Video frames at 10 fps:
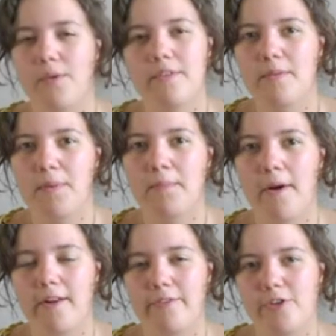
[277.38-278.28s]
what was a big
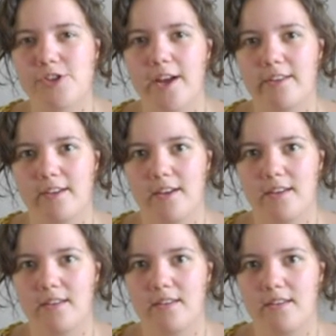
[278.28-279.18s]
part of your
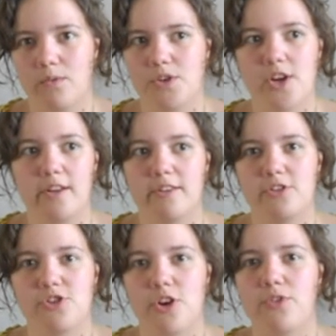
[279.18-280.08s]
childhood? What
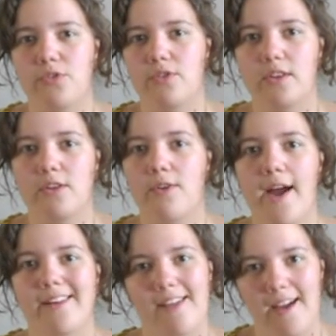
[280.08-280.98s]
childhood shows did you
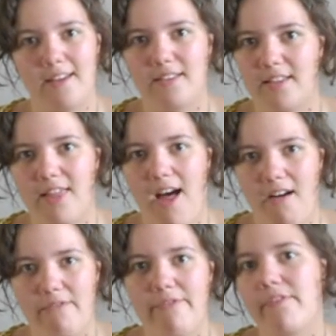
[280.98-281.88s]
idolize and
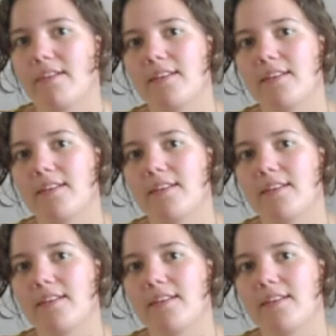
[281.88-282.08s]
love?